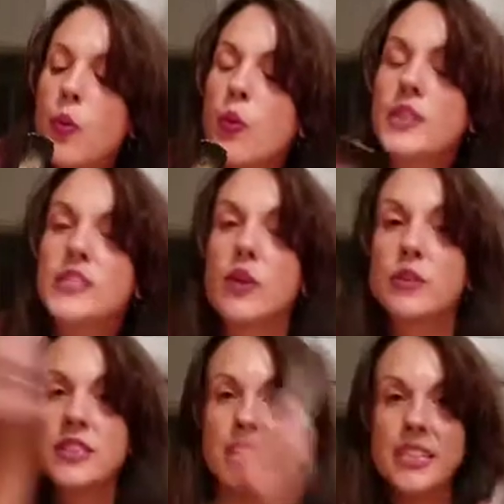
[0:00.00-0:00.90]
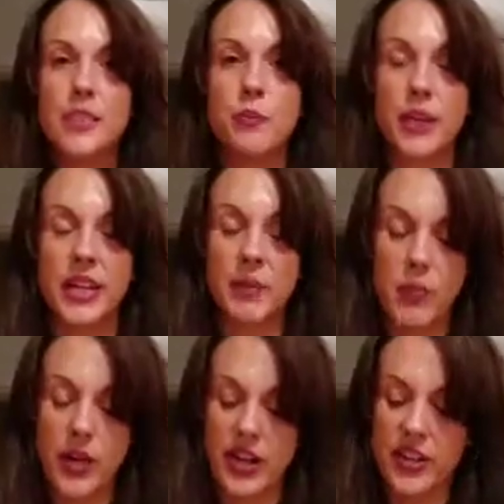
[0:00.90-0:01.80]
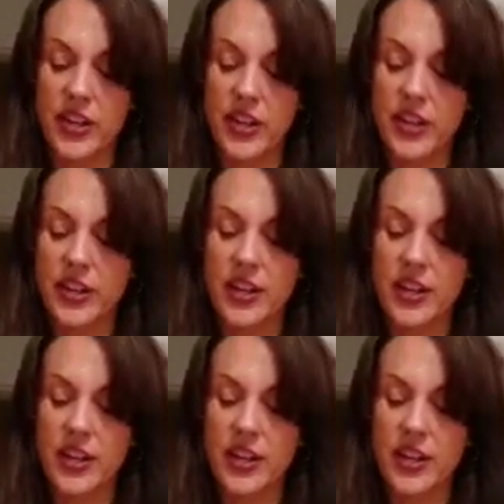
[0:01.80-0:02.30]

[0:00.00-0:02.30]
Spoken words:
it's always nice to bring in more energy.